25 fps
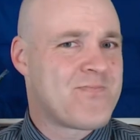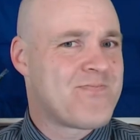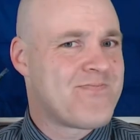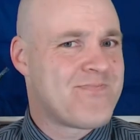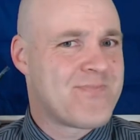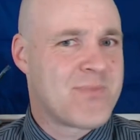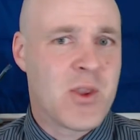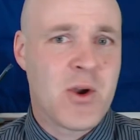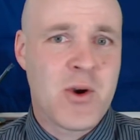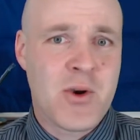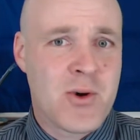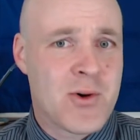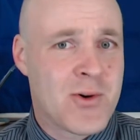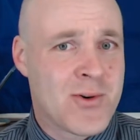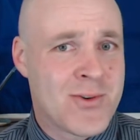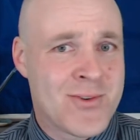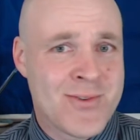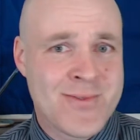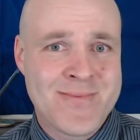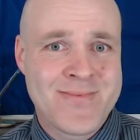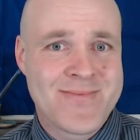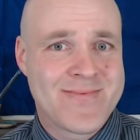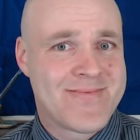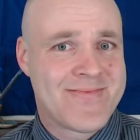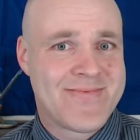Not
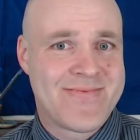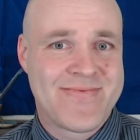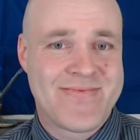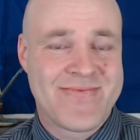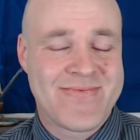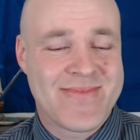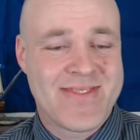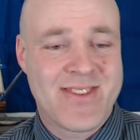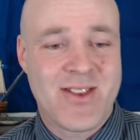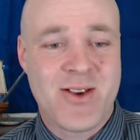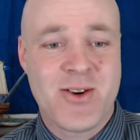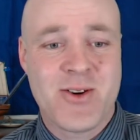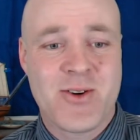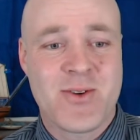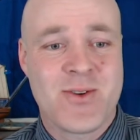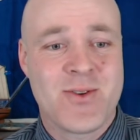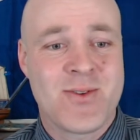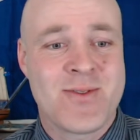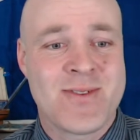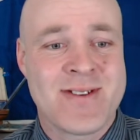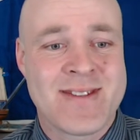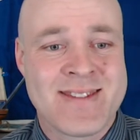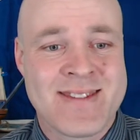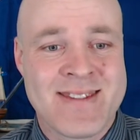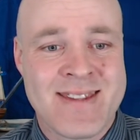cool. Not
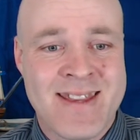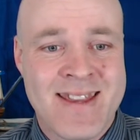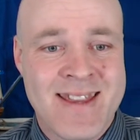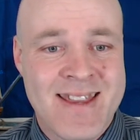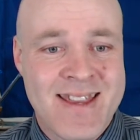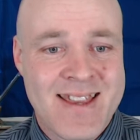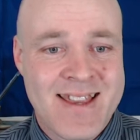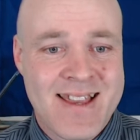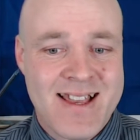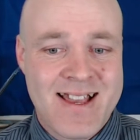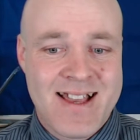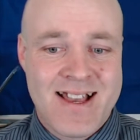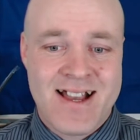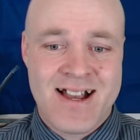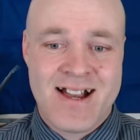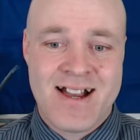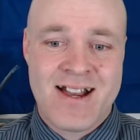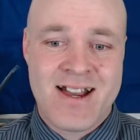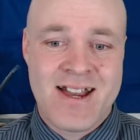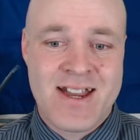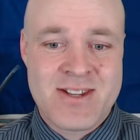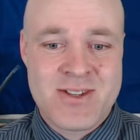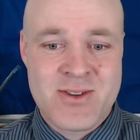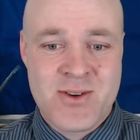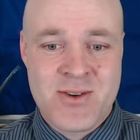cool. And
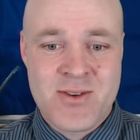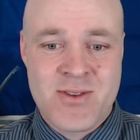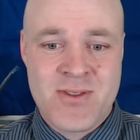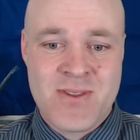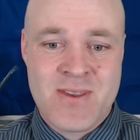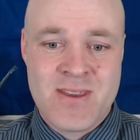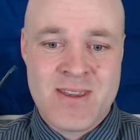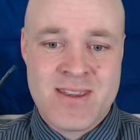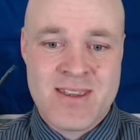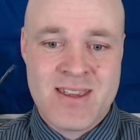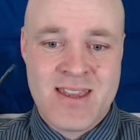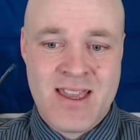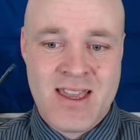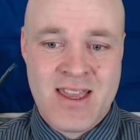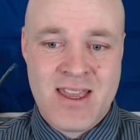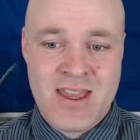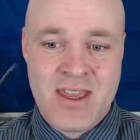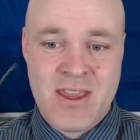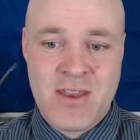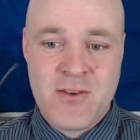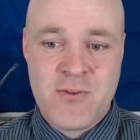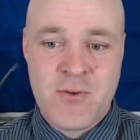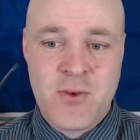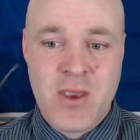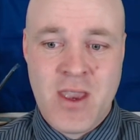I don't think,
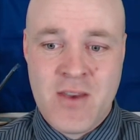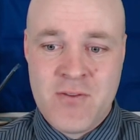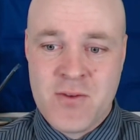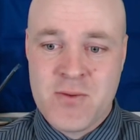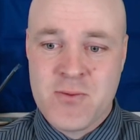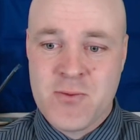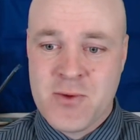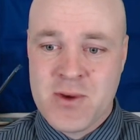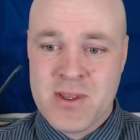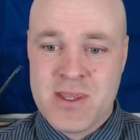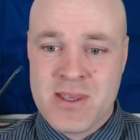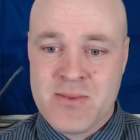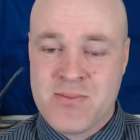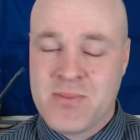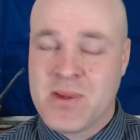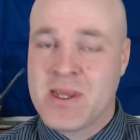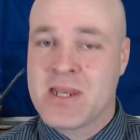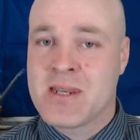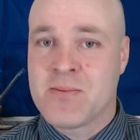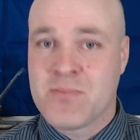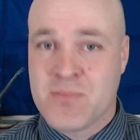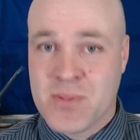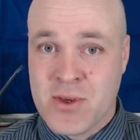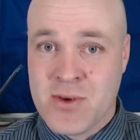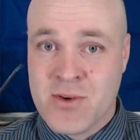if you haven't really been
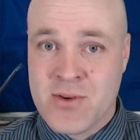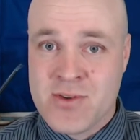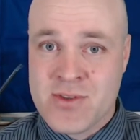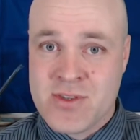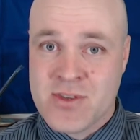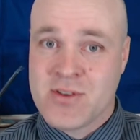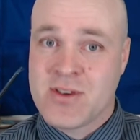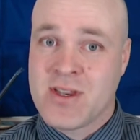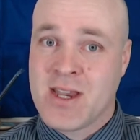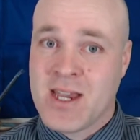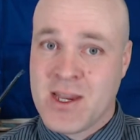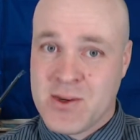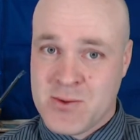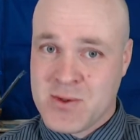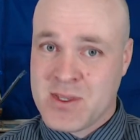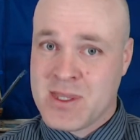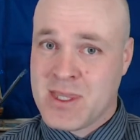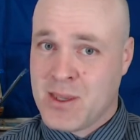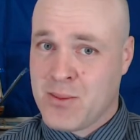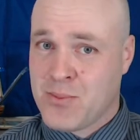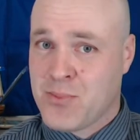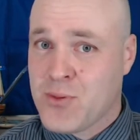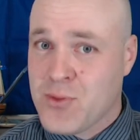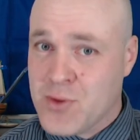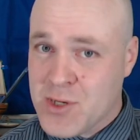abused, you can't
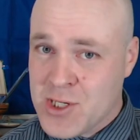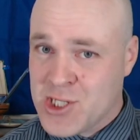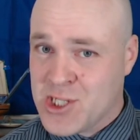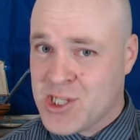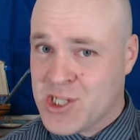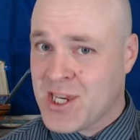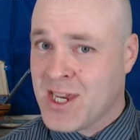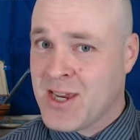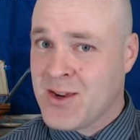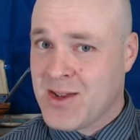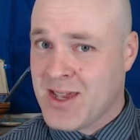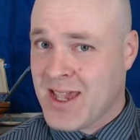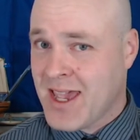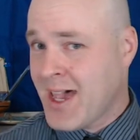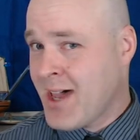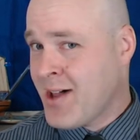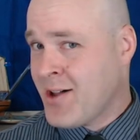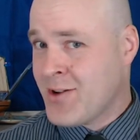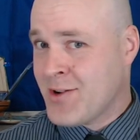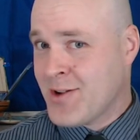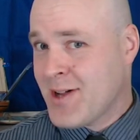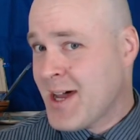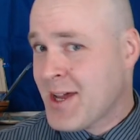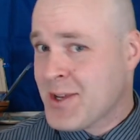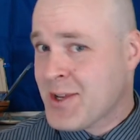really appreciate
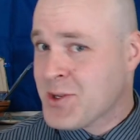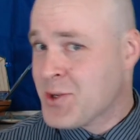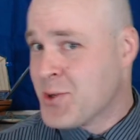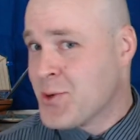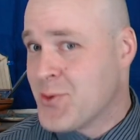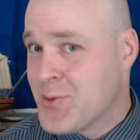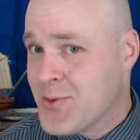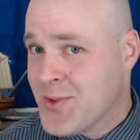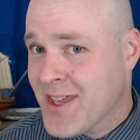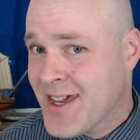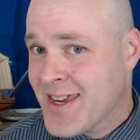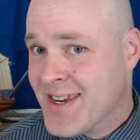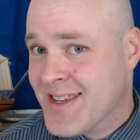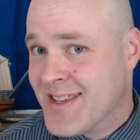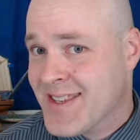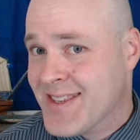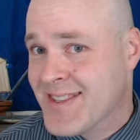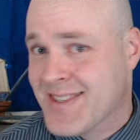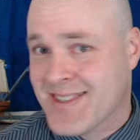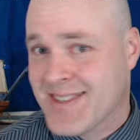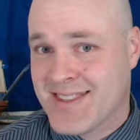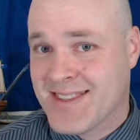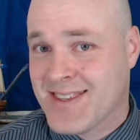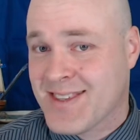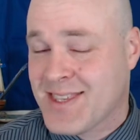how uncool that
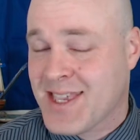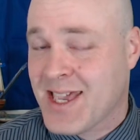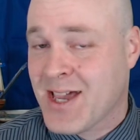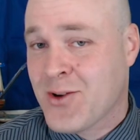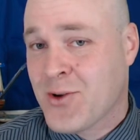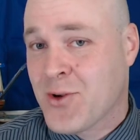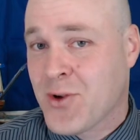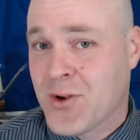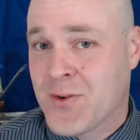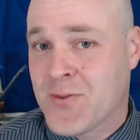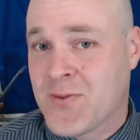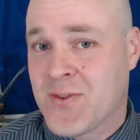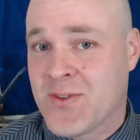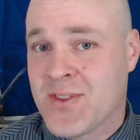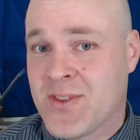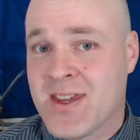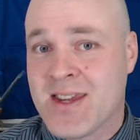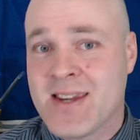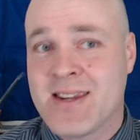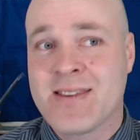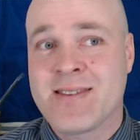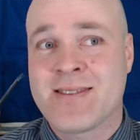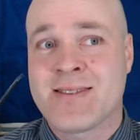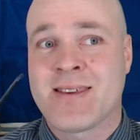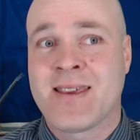is, just how hurtful that
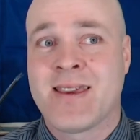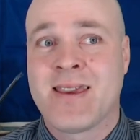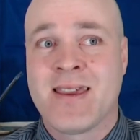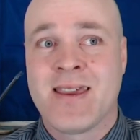is.